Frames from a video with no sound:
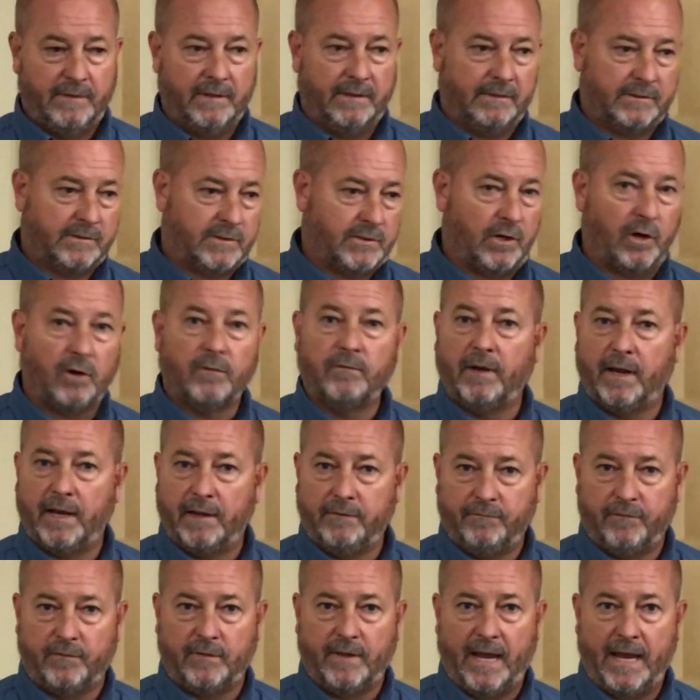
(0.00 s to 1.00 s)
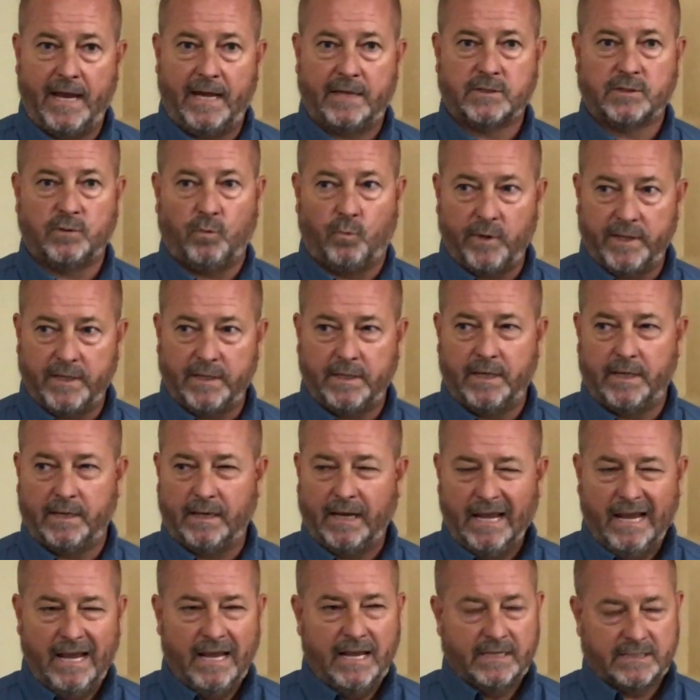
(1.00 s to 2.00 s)
survey for that so we can get
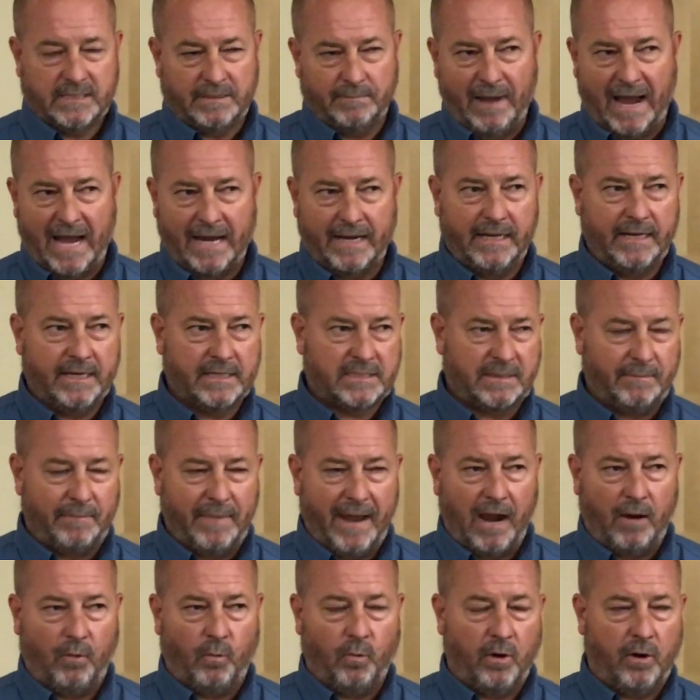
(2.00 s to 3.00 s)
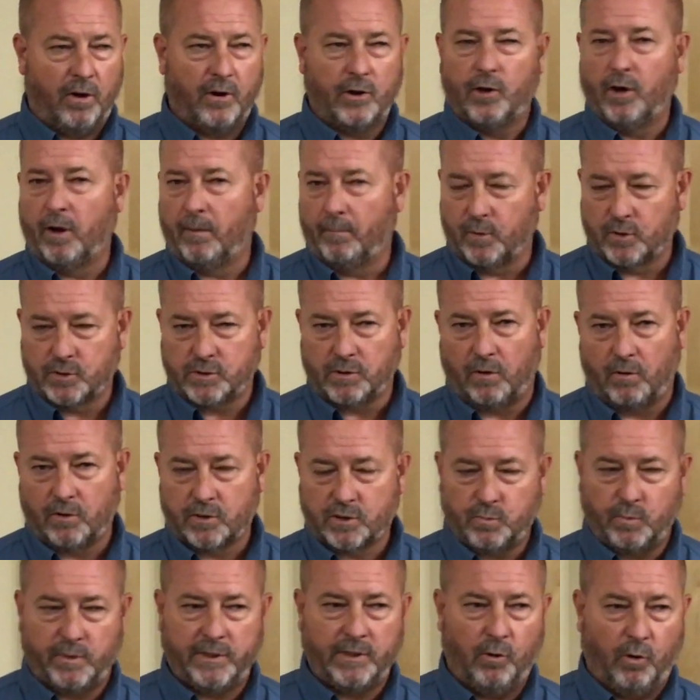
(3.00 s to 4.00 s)
some ideas about where our numbers are,
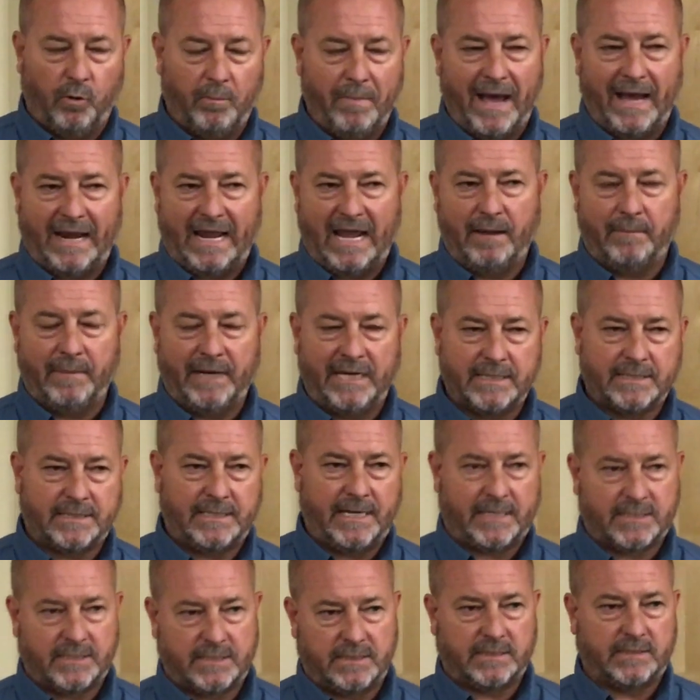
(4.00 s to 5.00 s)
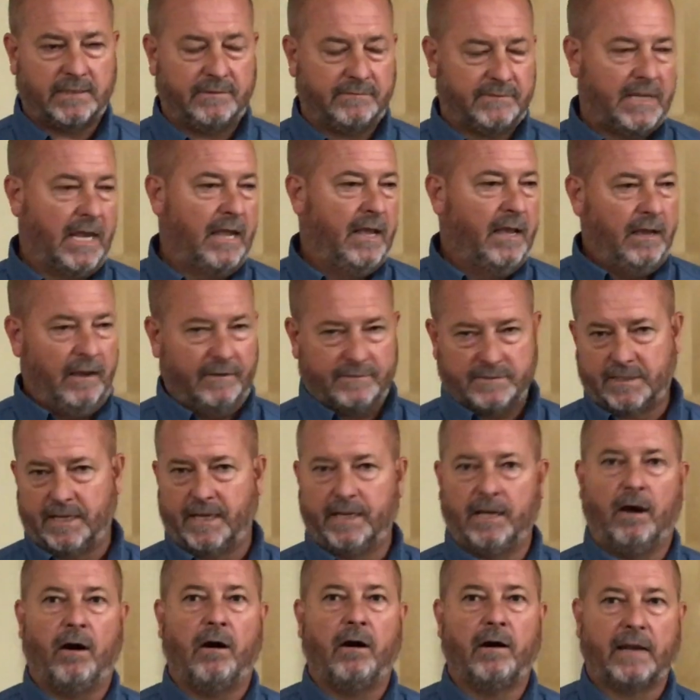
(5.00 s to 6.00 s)
so we know about how many sections of
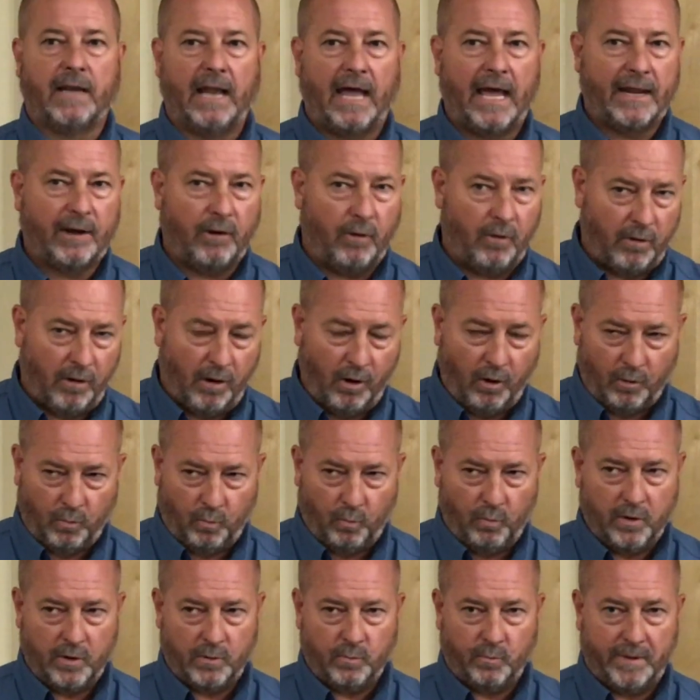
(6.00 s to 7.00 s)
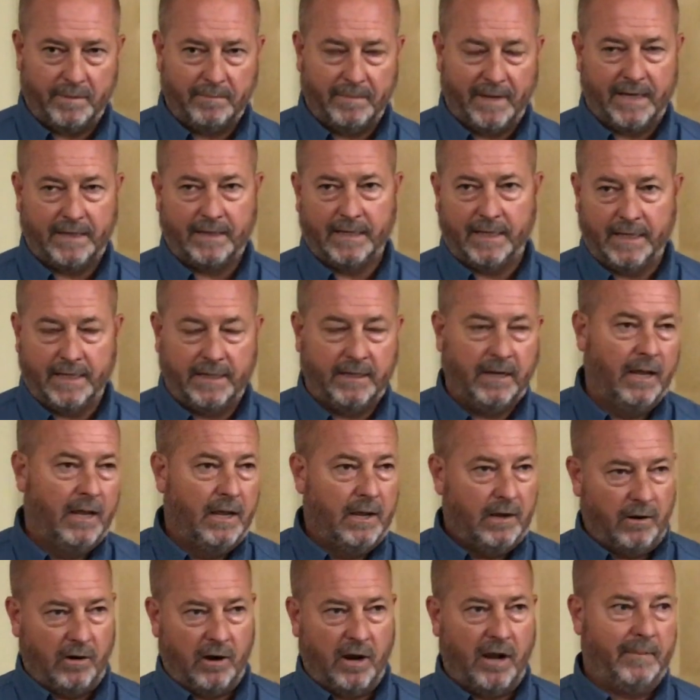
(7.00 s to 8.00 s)
say online Art 1 we may need,
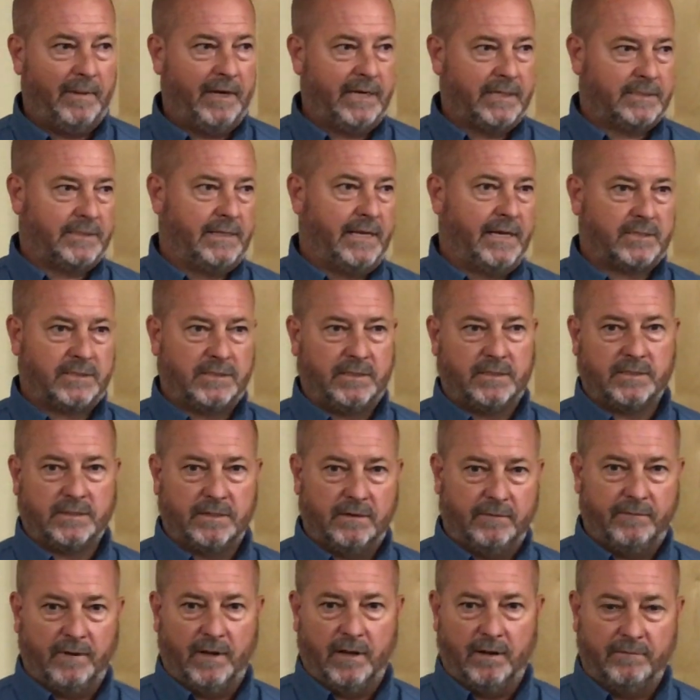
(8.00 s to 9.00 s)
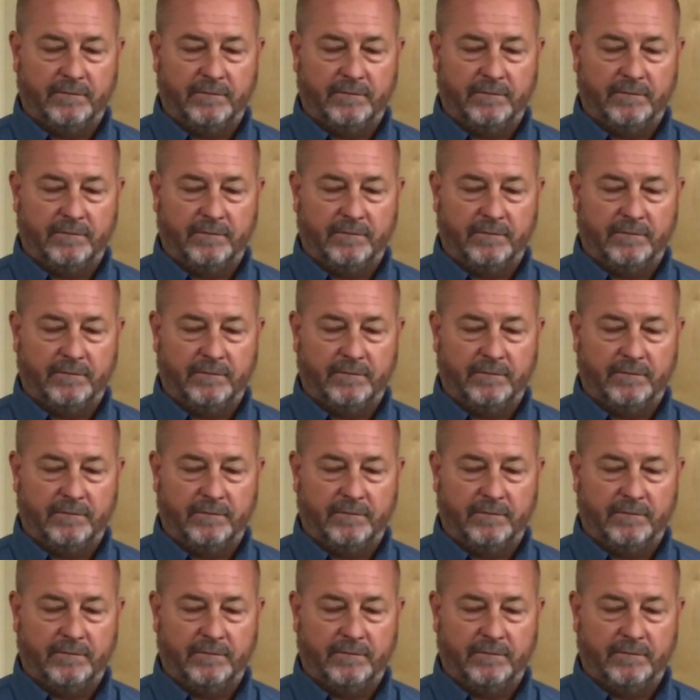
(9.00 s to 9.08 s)
or how many sections of